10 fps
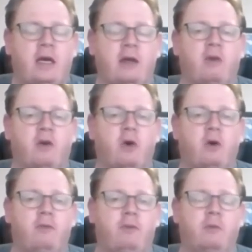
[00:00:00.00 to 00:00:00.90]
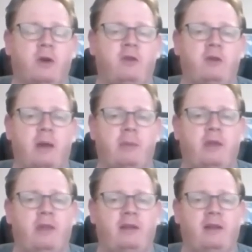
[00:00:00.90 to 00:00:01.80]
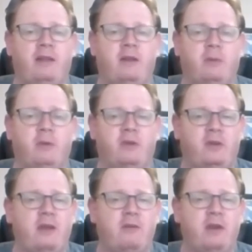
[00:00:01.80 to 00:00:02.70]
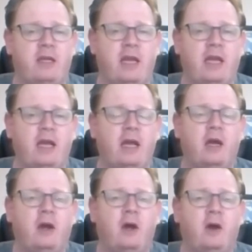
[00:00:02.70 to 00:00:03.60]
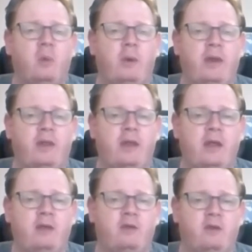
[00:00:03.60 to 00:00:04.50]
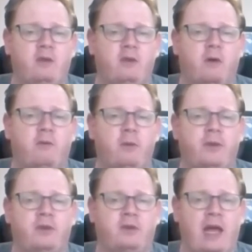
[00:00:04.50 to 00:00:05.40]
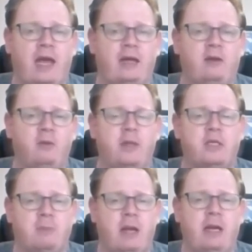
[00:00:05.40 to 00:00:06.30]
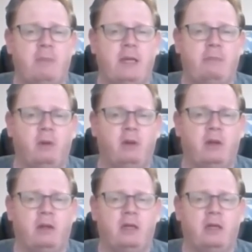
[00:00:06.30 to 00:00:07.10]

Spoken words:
can recall from recent memory that did this was Stephen King with his novel, The Stand, which many people